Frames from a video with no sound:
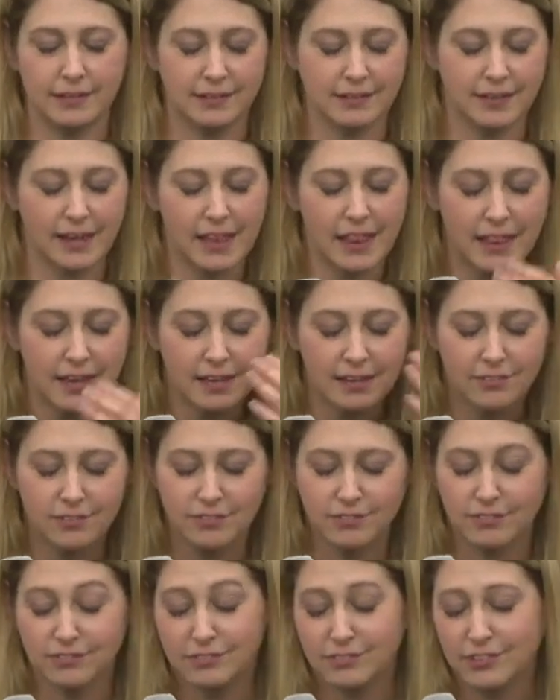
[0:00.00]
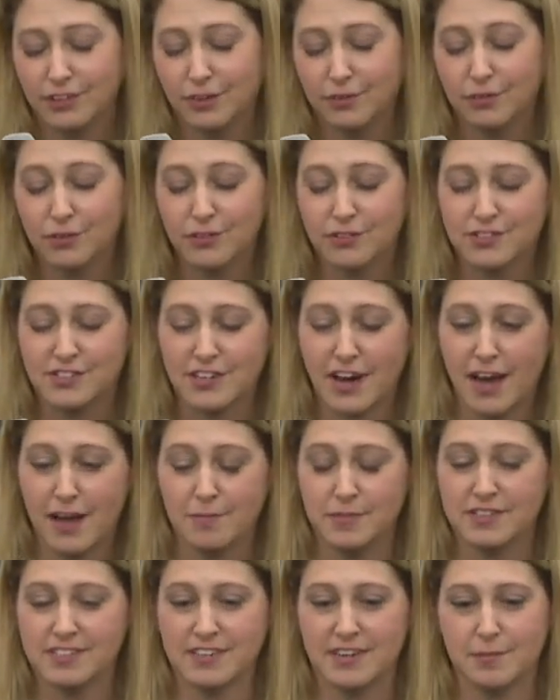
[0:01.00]
And I think of, you know, Earth's
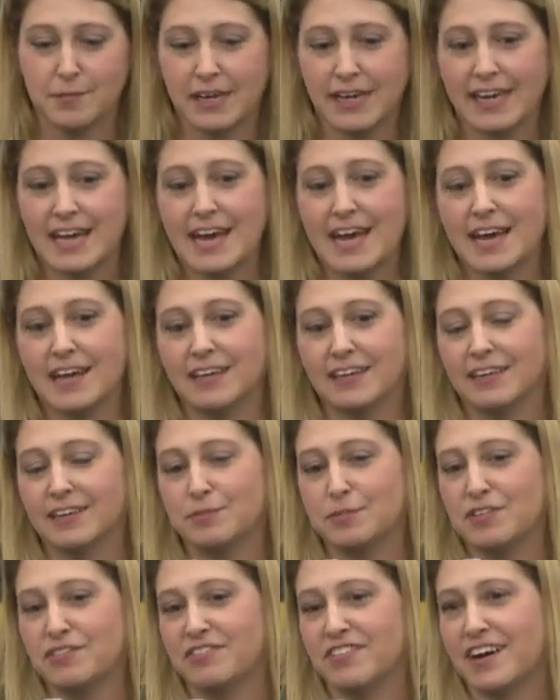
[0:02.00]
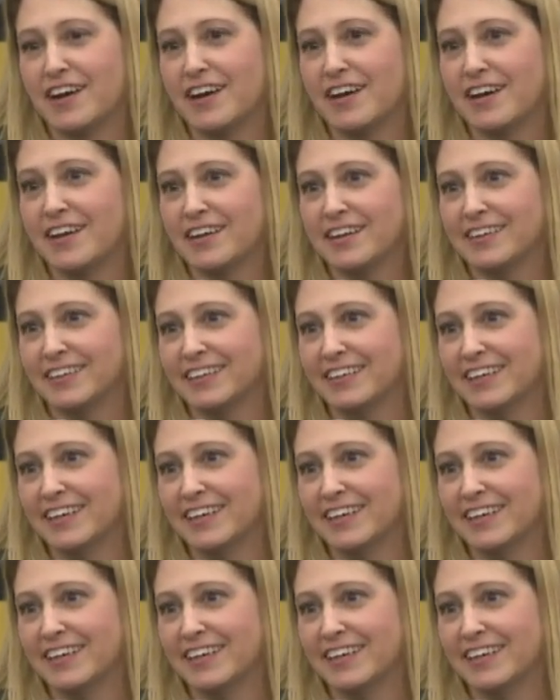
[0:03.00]
diamonds and I'm like, eh, it'll be fine.